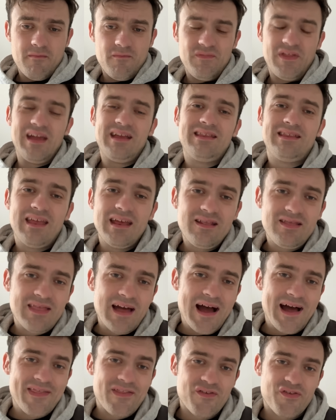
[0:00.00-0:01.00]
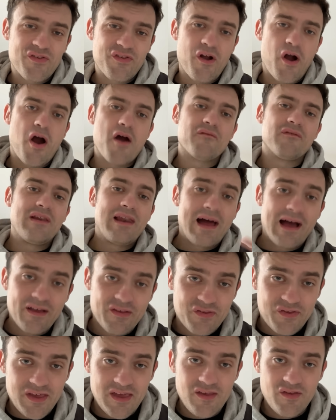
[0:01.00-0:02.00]
They did that at the start of
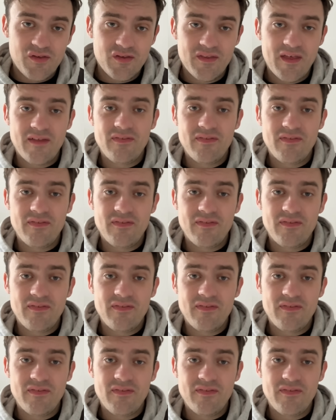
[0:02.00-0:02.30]
last season